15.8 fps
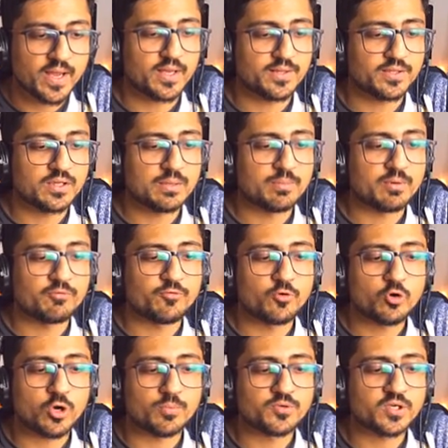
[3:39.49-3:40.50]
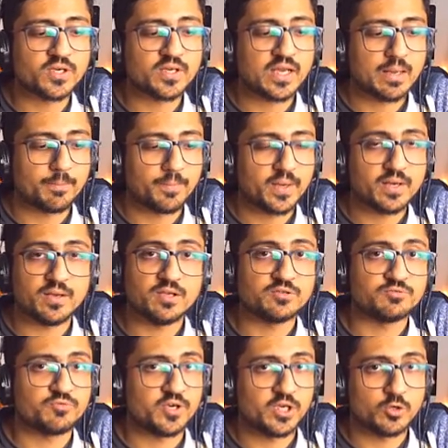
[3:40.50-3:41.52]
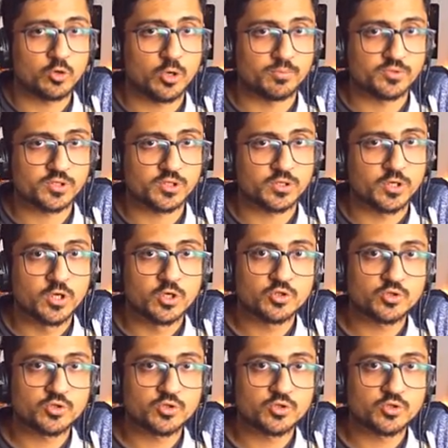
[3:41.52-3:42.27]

and the number 4 option campaign is very good option.